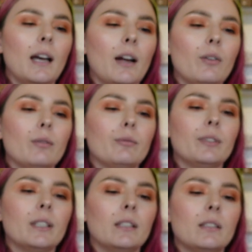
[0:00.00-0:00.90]

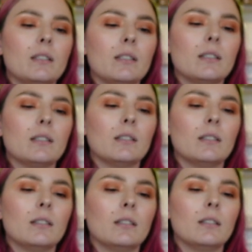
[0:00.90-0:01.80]
Aravind
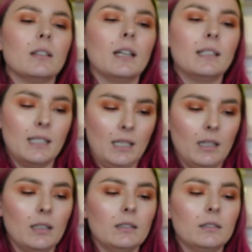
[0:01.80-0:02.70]

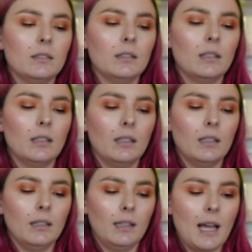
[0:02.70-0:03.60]
Adiga,
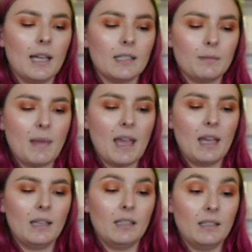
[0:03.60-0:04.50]
Last
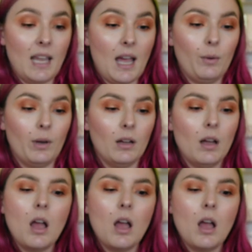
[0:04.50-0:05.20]
Man in Tower.